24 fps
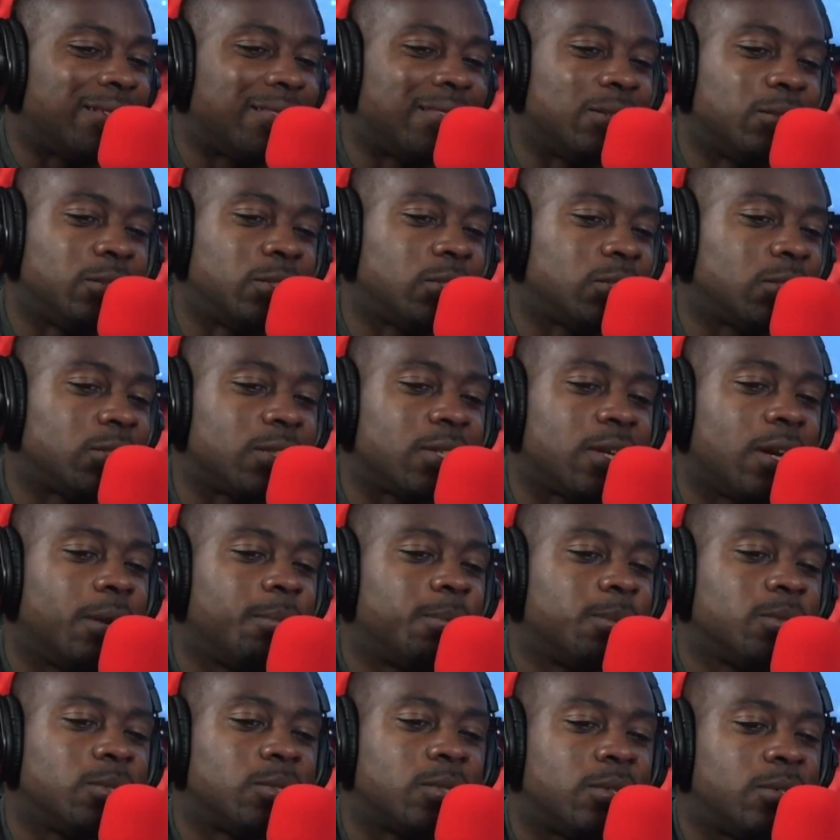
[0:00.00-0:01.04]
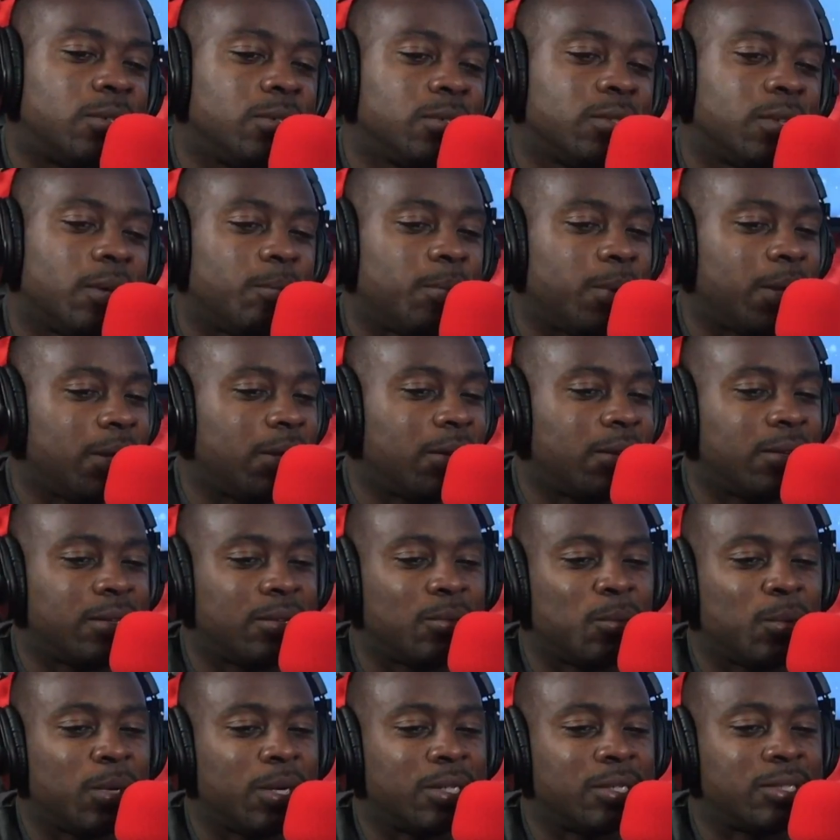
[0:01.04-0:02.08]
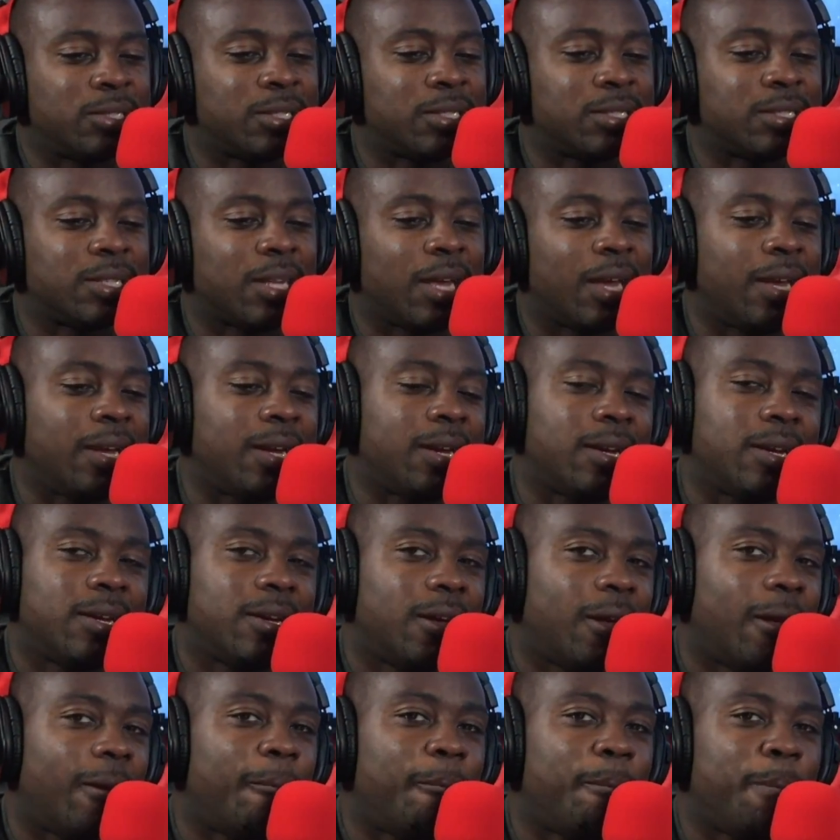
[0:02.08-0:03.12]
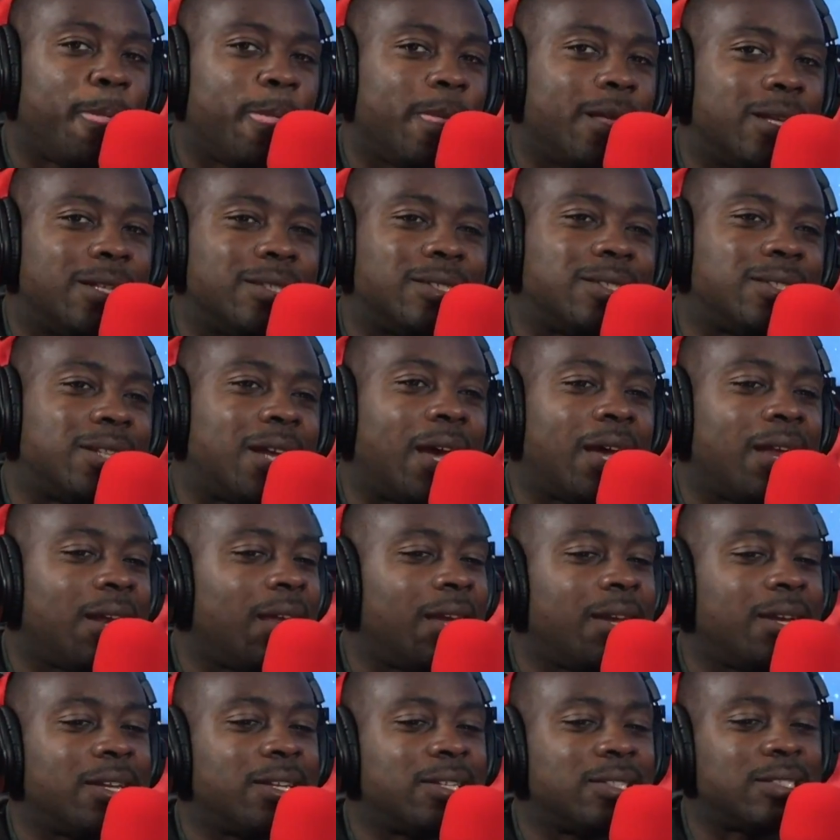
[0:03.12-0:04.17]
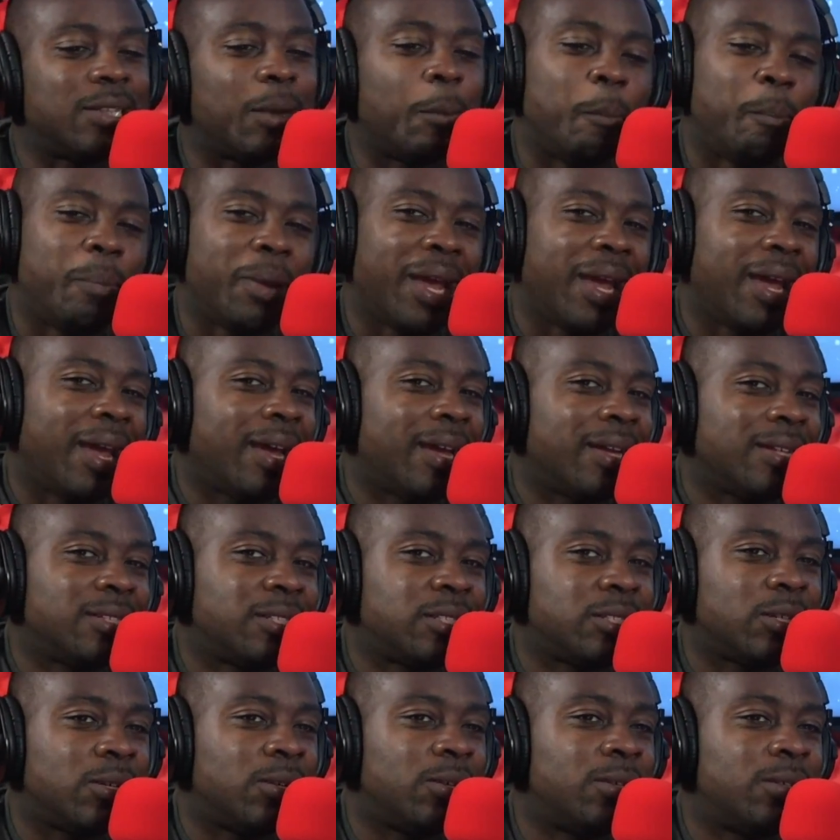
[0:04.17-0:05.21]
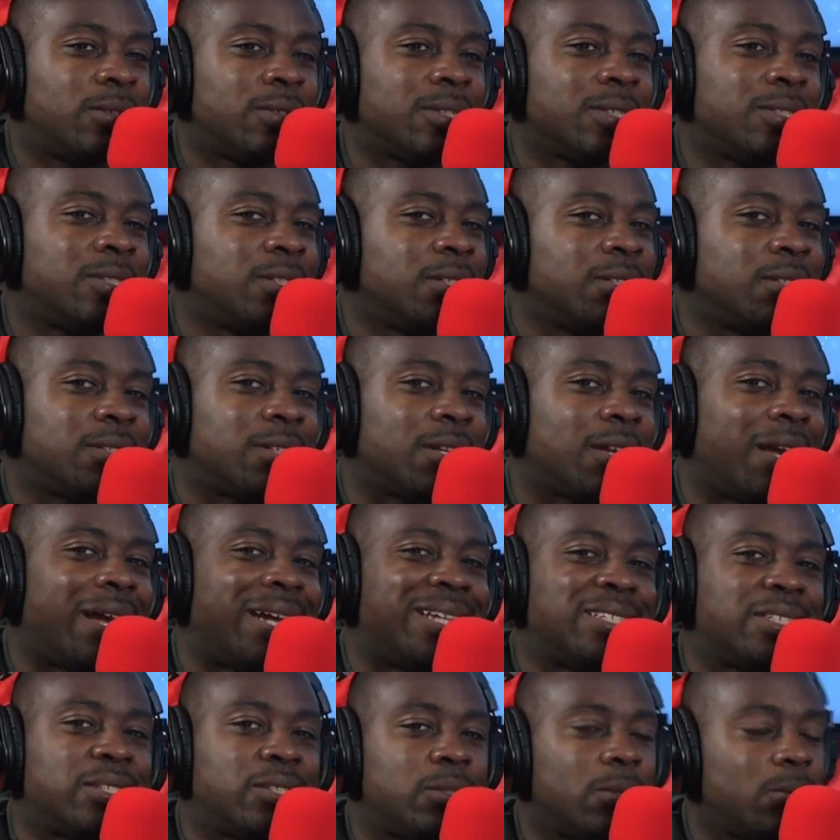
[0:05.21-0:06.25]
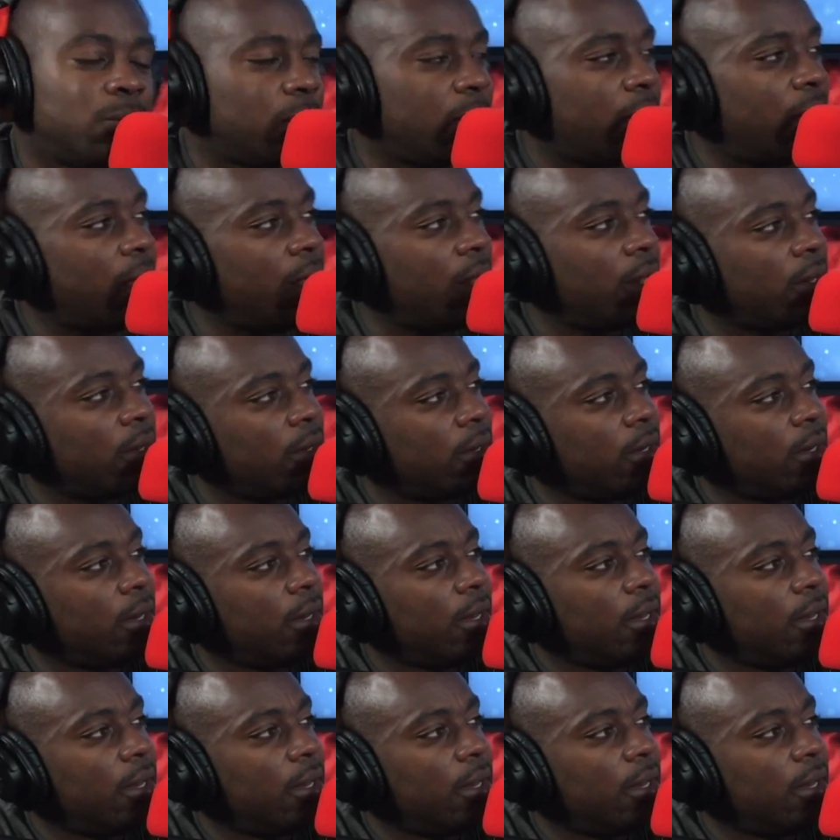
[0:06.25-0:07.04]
there's just a couple songs up here where it's just like it's not like it's a bad song. It's just I just don't care.